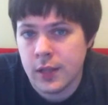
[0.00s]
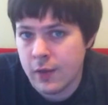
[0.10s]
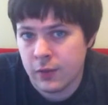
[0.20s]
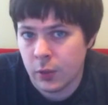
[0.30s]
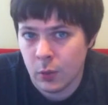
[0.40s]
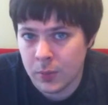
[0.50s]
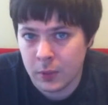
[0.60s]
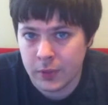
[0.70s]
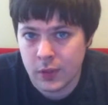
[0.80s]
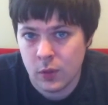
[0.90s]
Definitely won't be
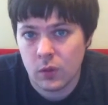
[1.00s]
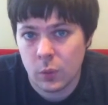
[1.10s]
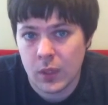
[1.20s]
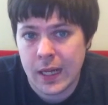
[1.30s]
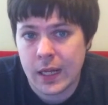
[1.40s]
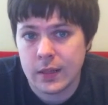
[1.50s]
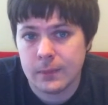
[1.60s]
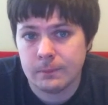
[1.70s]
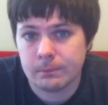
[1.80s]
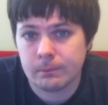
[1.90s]
able to do it with one hand.
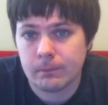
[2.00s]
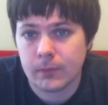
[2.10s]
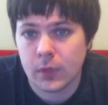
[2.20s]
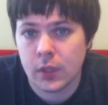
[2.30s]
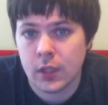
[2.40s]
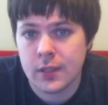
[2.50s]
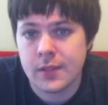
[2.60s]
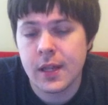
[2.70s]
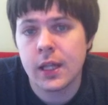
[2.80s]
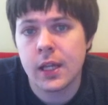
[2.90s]
The
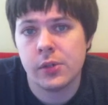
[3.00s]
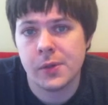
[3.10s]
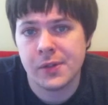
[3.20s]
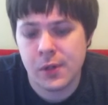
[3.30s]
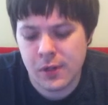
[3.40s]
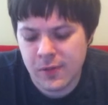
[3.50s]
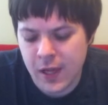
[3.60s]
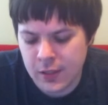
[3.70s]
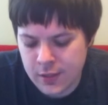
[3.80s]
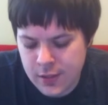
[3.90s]
second issue is due to the
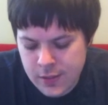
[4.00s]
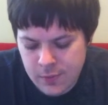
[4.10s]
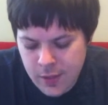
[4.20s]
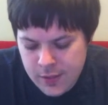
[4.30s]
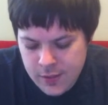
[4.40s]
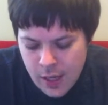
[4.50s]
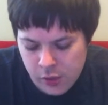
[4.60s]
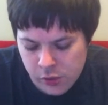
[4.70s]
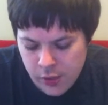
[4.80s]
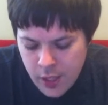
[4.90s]
fact that this device is
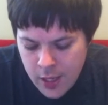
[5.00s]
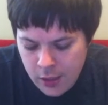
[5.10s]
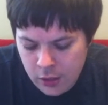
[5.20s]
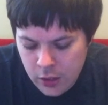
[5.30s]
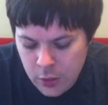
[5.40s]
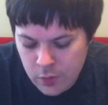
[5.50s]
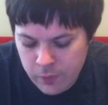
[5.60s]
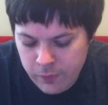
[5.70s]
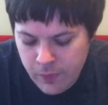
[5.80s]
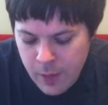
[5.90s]
actually a cloned
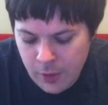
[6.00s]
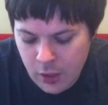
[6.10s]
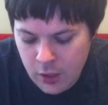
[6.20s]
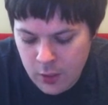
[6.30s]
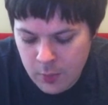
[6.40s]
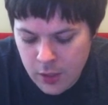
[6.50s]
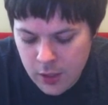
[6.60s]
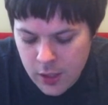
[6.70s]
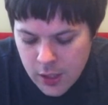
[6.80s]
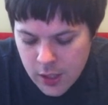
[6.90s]
Famicom
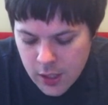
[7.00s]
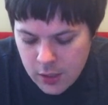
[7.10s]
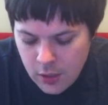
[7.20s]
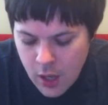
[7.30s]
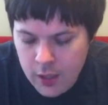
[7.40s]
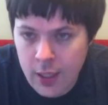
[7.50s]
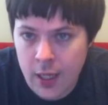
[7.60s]
and not an